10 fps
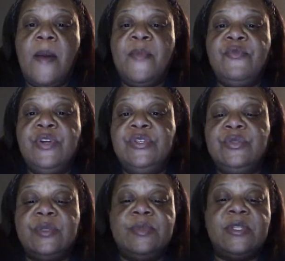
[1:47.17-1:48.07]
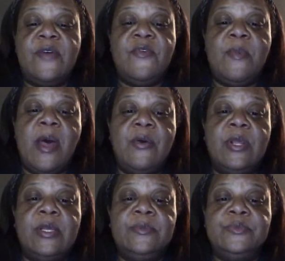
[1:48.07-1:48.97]
gonna read you some stuff about
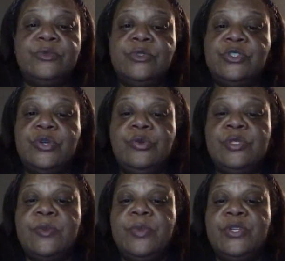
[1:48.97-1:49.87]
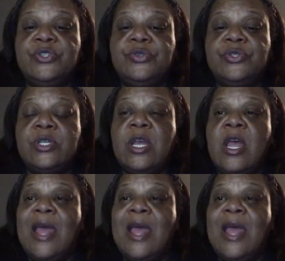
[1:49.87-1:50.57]
it and show you some pictures.